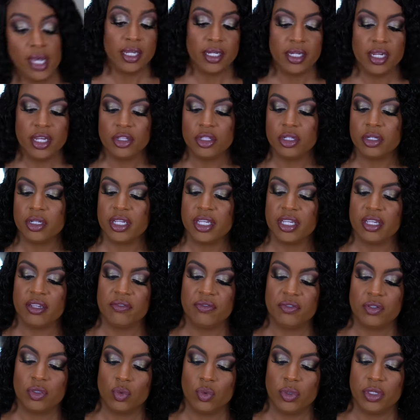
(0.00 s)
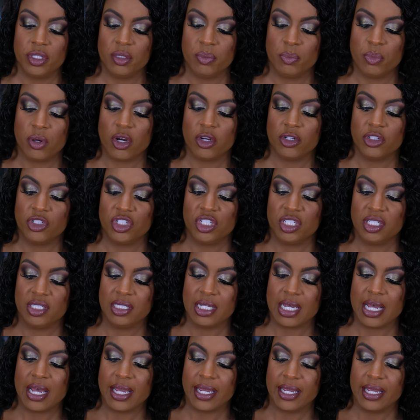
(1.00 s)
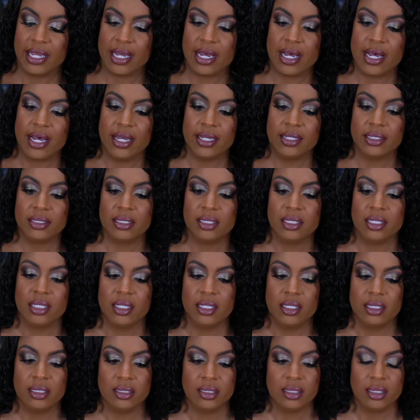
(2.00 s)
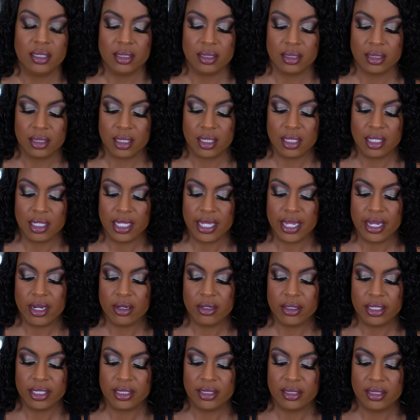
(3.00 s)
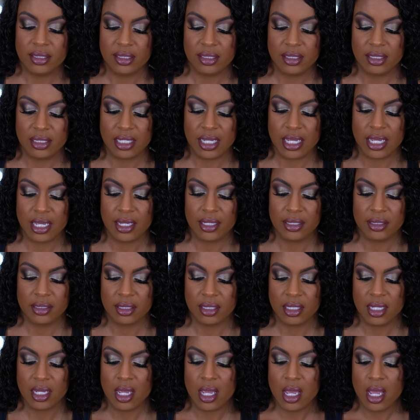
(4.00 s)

Another gift with purchase I got is this Clarins set.